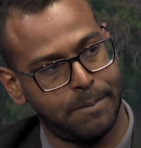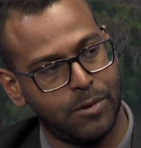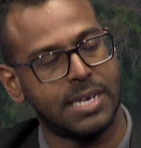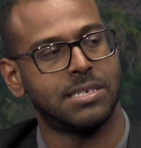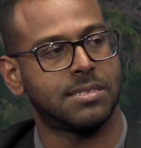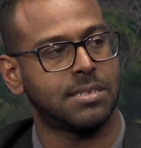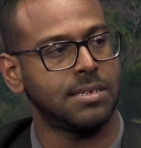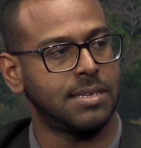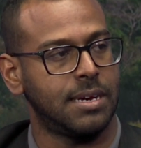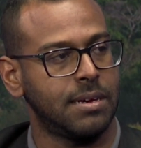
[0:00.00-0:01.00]
register
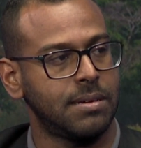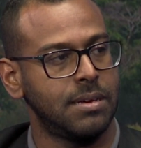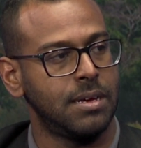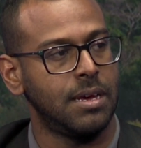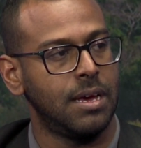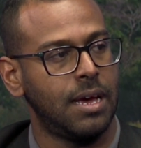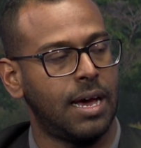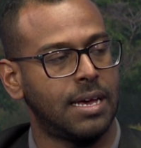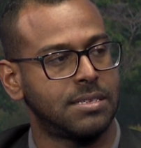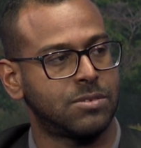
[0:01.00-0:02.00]
there,
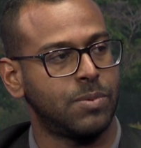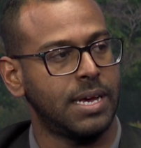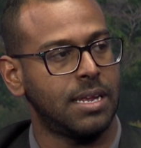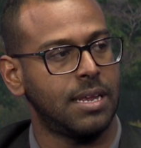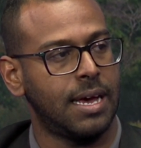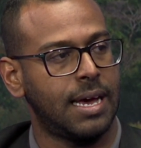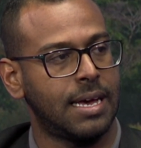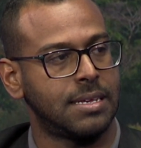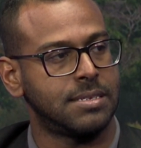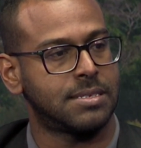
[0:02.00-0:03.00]
as well
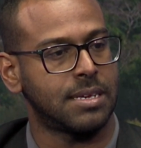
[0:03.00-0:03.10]
as